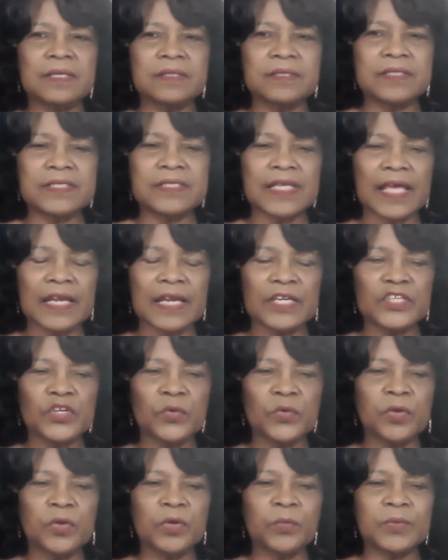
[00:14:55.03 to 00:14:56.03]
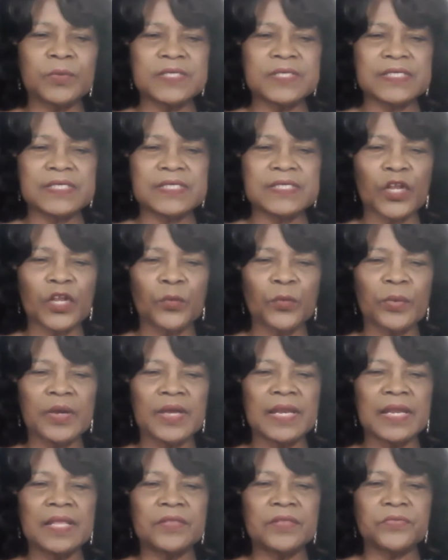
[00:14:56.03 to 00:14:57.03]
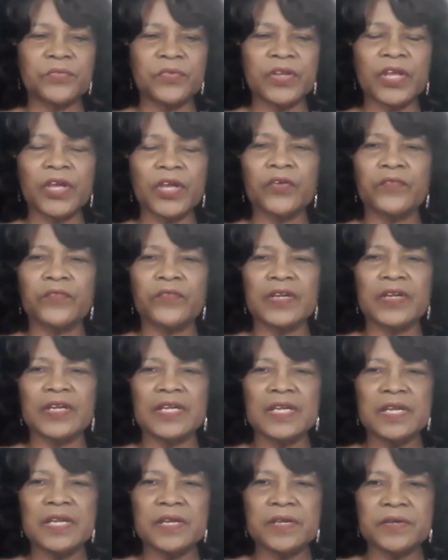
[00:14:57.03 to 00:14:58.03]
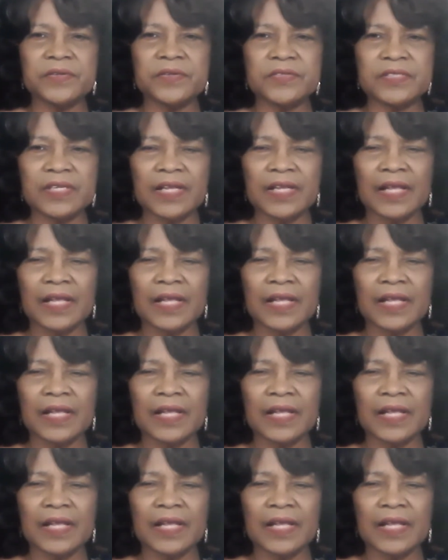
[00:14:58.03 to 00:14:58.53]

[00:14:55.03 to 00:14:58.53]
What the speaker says: San Antonio was celebrating 300 years